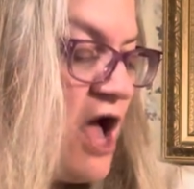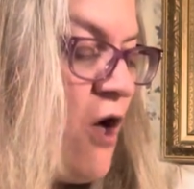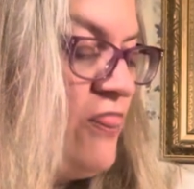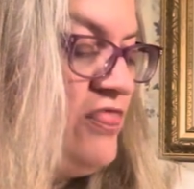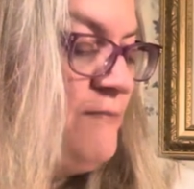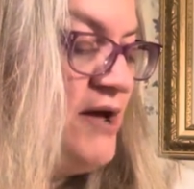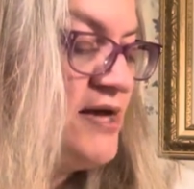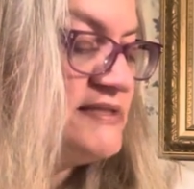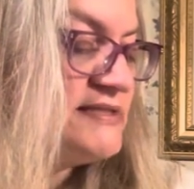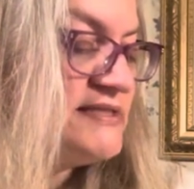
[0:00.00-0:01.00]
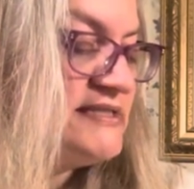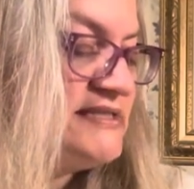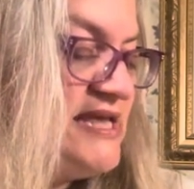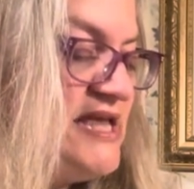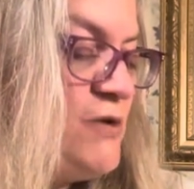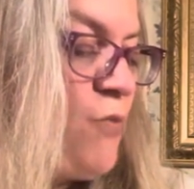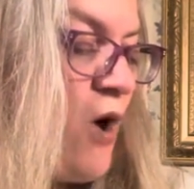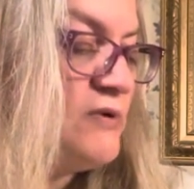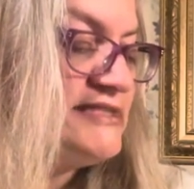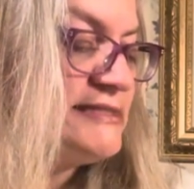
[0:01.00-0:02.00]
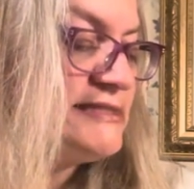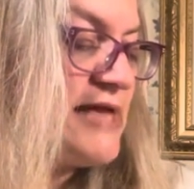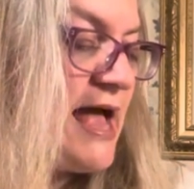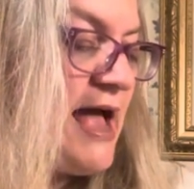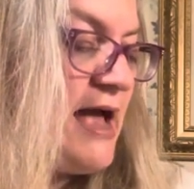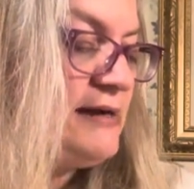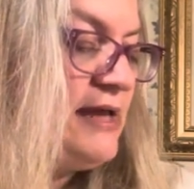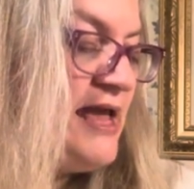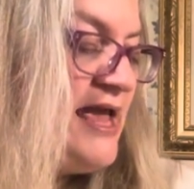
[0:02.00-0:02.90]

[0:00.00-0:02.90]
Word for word: on the bus to see what was inside.